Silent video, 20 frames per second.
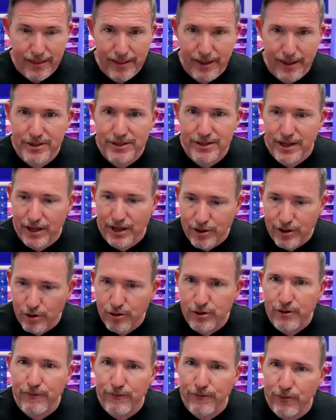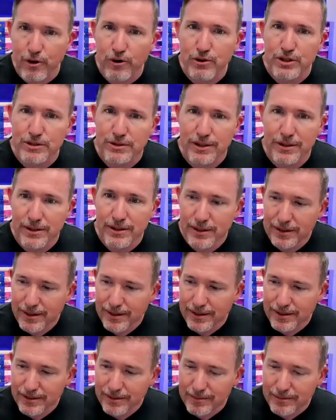They would say, you're the first
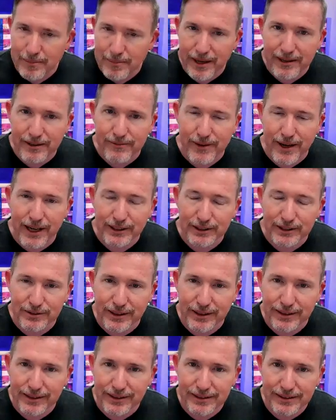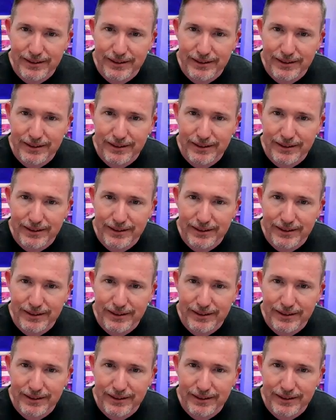manufacturing